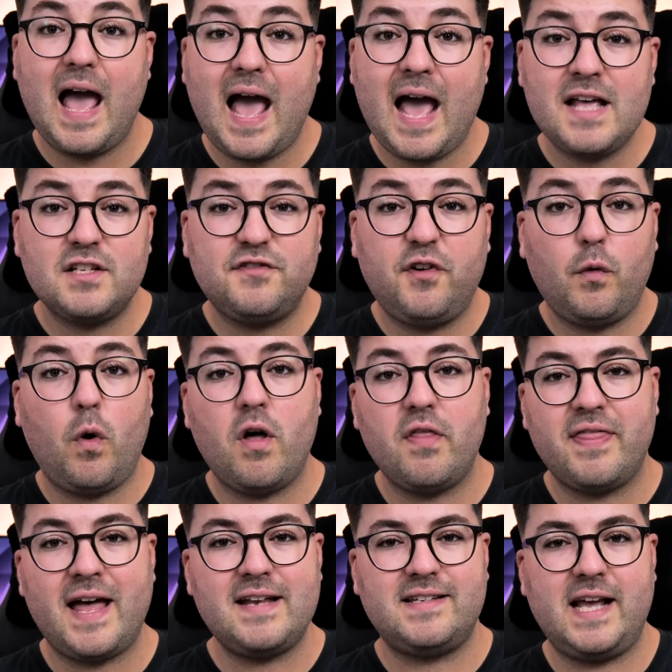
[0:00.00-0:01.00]
As for
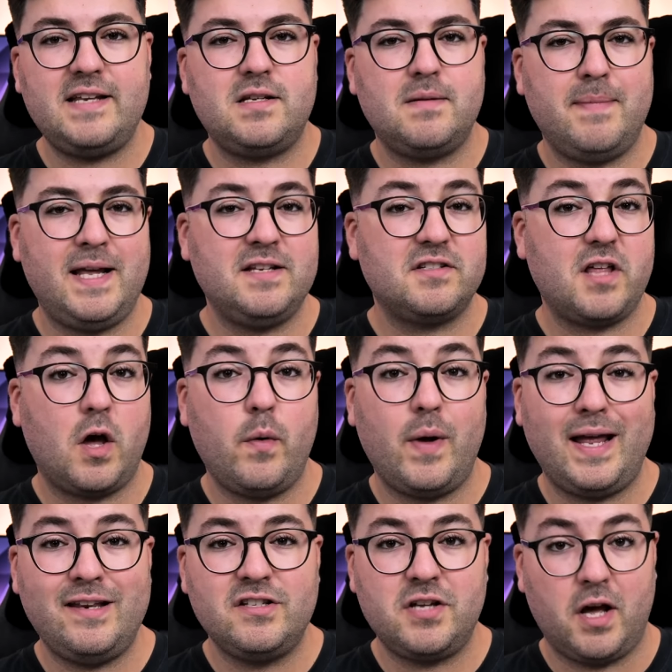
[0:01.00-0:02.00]
what that data means though
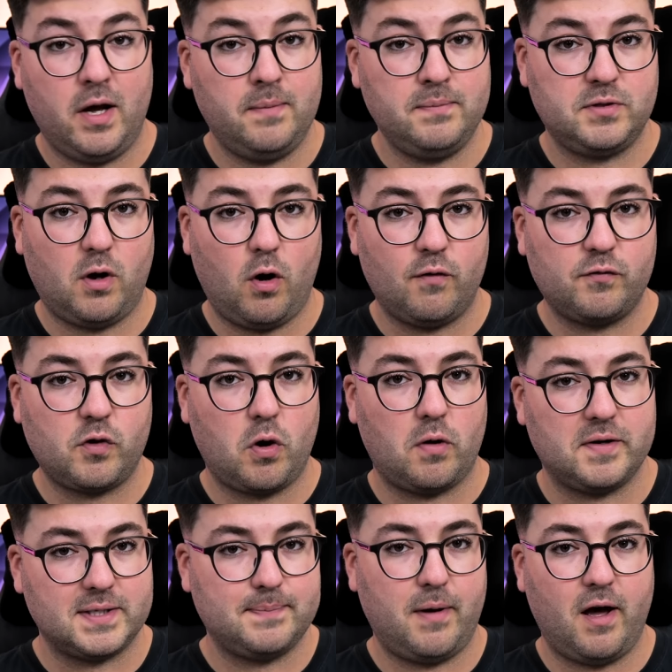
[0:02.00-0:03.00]
in terms of
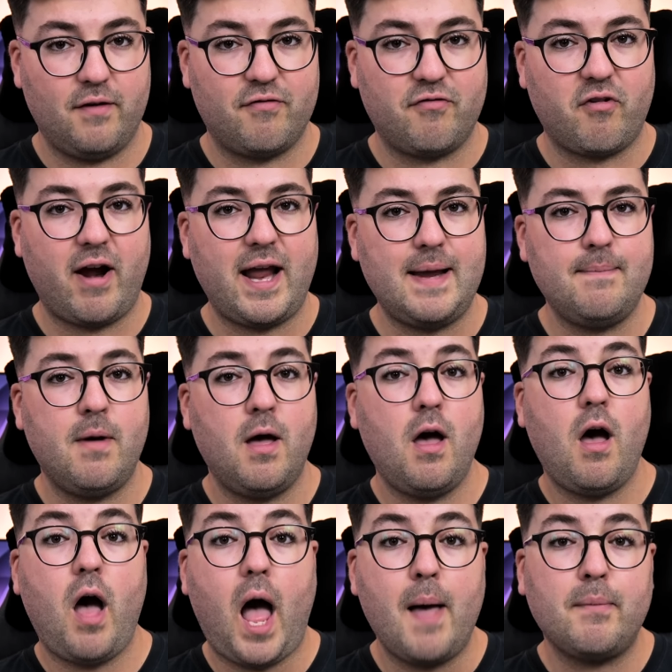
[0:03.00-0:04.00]
cost per frame,
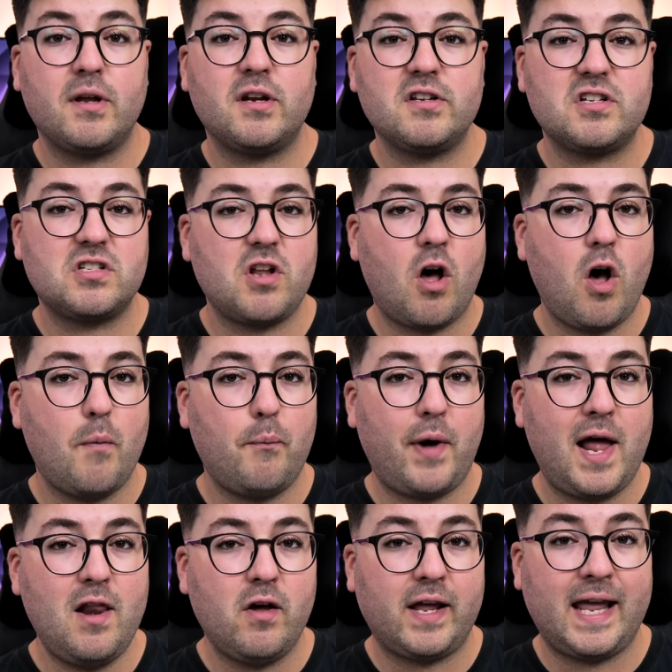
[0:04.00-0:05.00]
I'm going to start
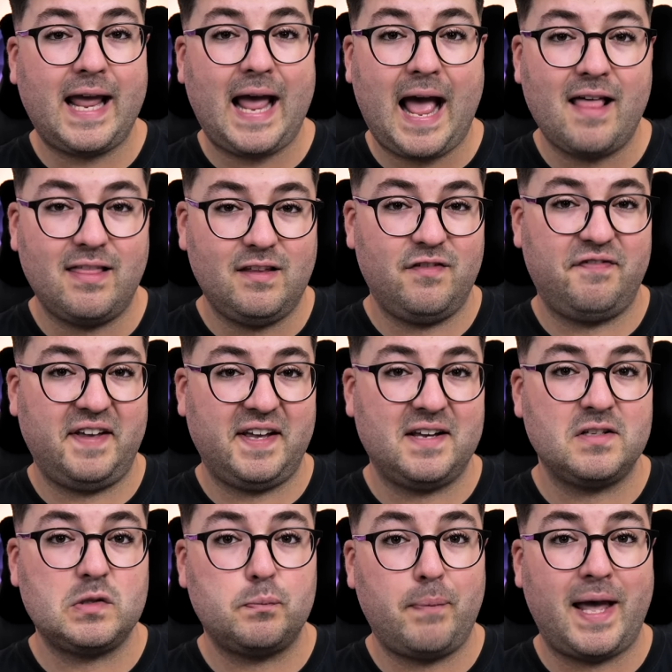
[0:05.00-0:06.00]
by looking at the
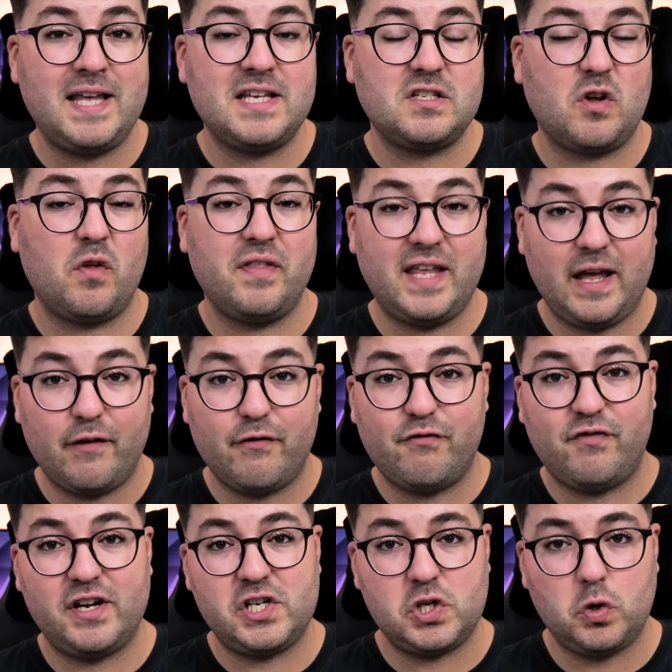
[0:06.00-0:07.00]
figures based on the
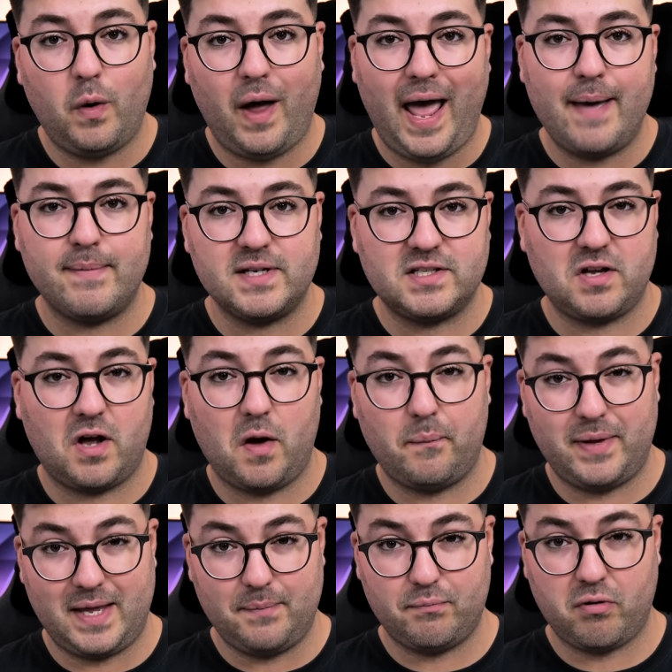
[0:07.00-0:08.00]
official
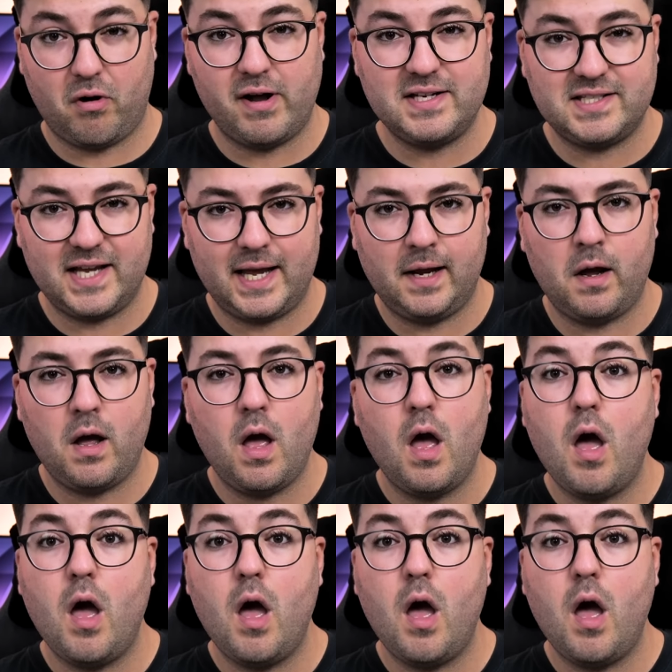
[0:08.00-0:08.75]
MSRP pricing